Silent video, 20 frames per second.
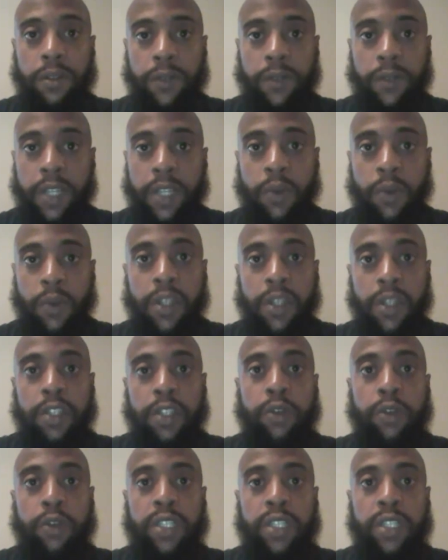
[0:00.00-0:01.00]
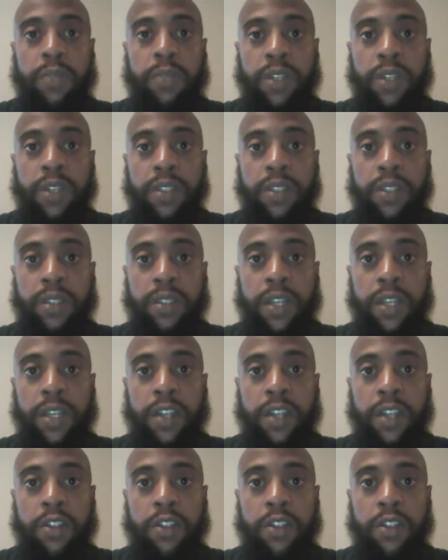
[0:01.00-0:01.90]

Forget what these Christian ministers telling